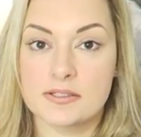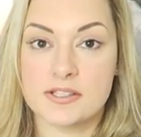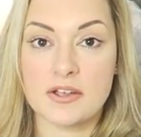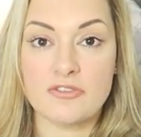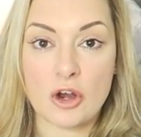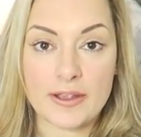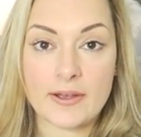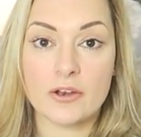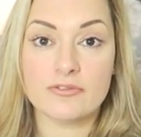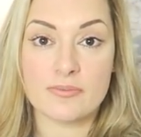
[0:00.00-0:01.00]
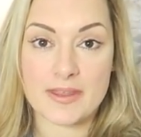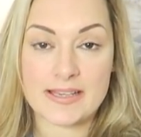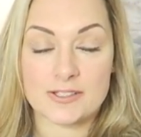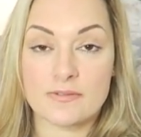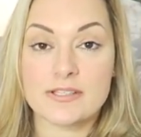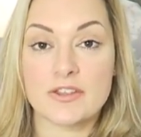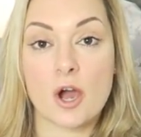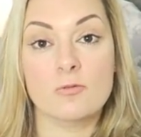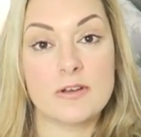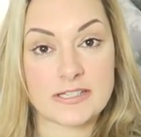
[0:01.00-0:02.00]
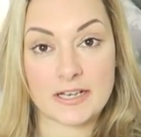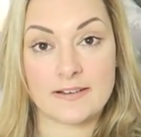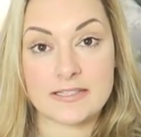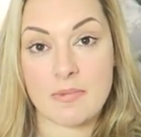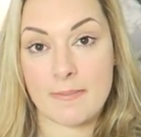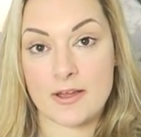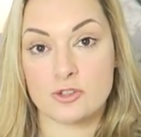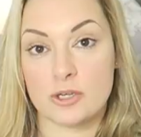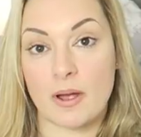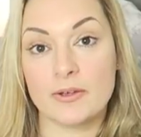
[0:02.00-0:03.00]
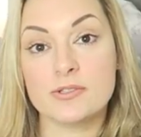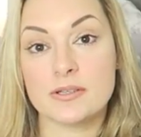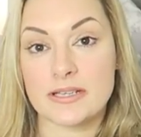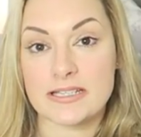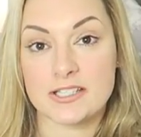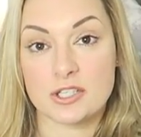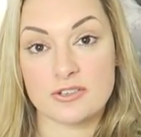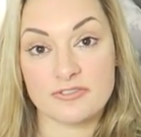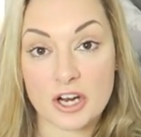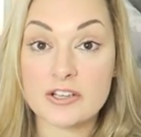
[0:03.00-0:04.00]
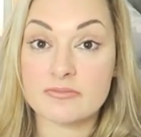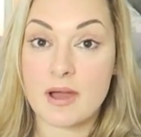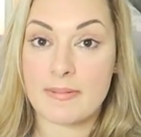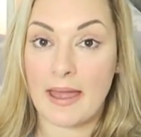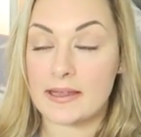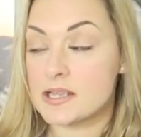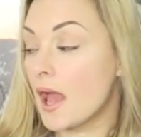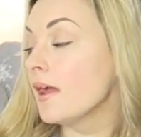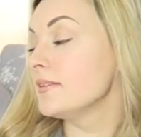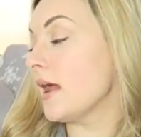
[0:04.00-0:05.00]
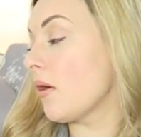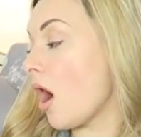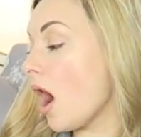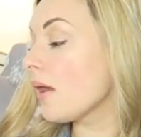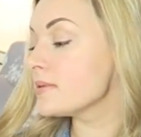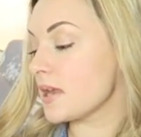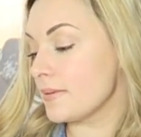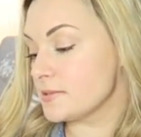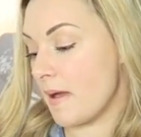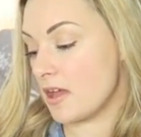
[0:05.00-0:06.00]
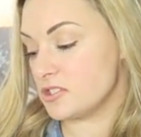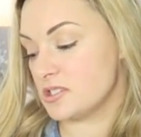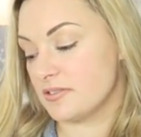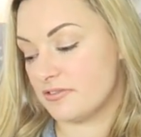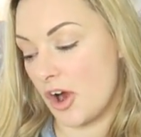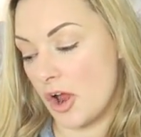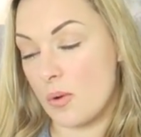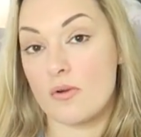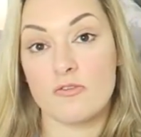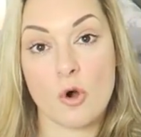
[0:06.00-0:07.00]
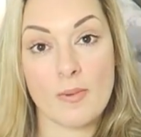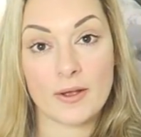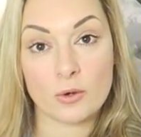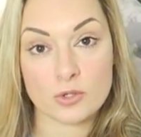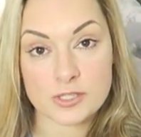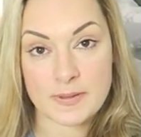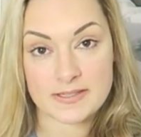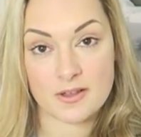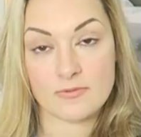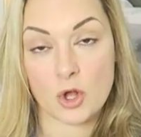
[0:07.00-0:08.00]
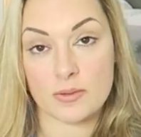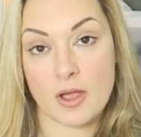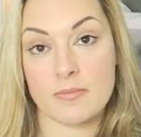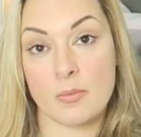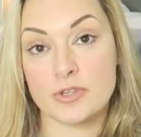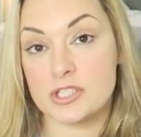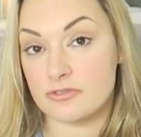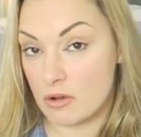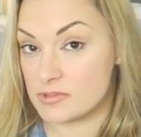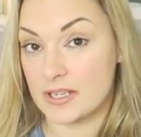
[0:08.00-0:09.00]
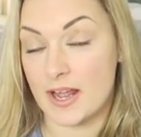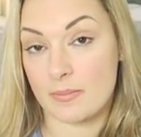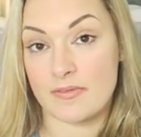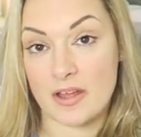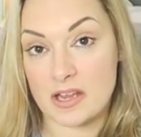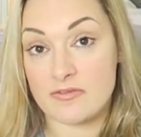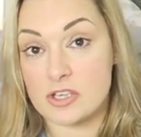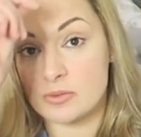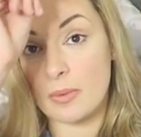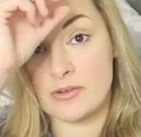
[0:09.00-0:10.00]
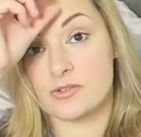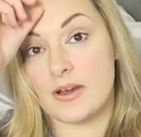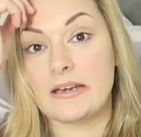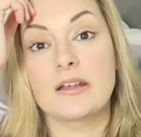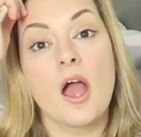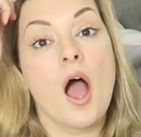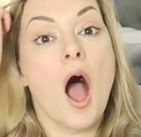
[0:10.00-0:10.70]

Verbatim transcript: So following on from this and obviously the whole redecorating my bedroom, I also needed a new fro for my bed. Now I was going to purchase a fro for my gorgeous bedding that I've got at the moment, which is from Dunelm if any of you were wondering.